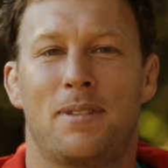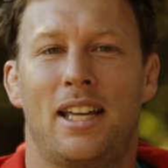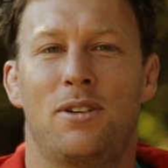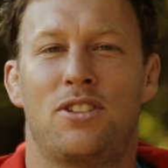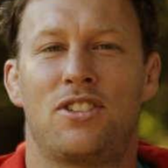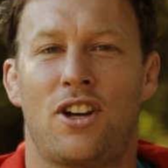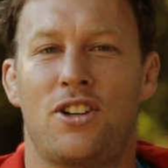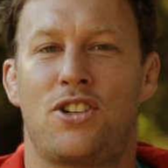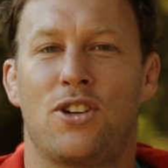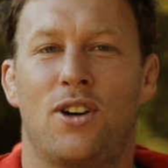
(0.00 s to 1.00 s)
He was so
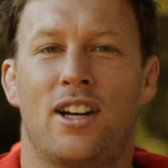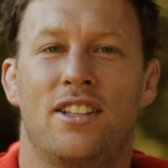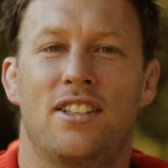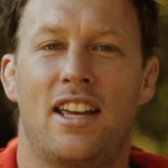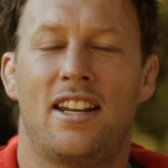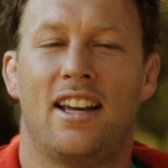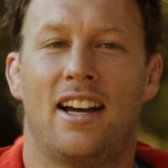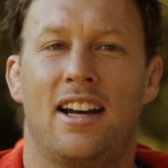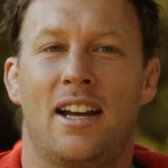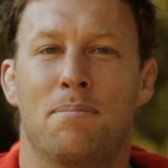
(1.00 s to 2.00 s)
shy and, and,
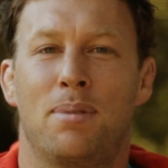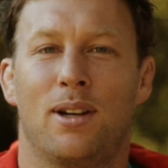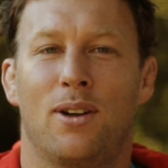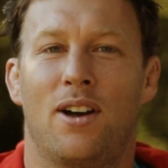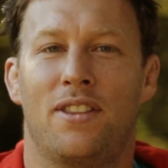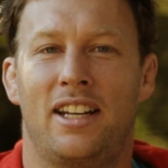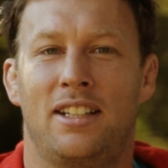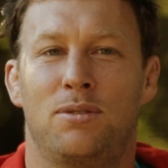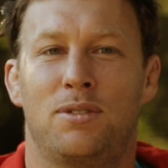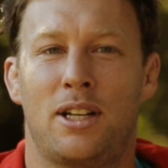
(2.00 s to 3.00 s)
uh, and polite that he,
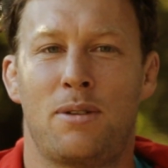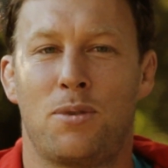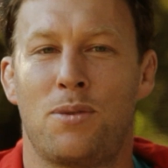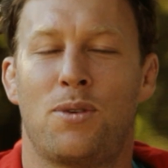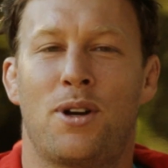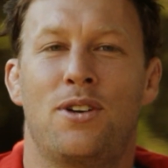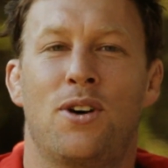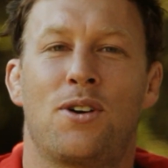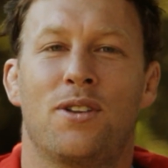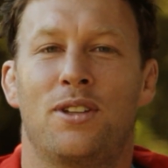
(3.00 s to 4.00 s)
that he wouldn't want to
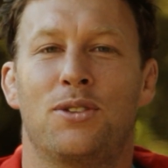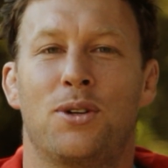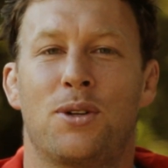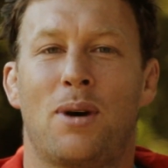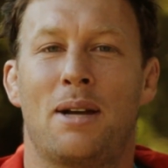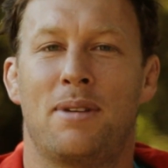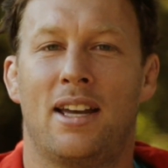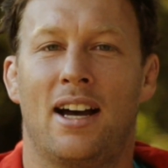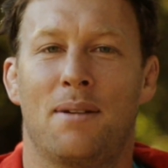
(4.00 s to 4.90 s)
knock on the door to wake me up.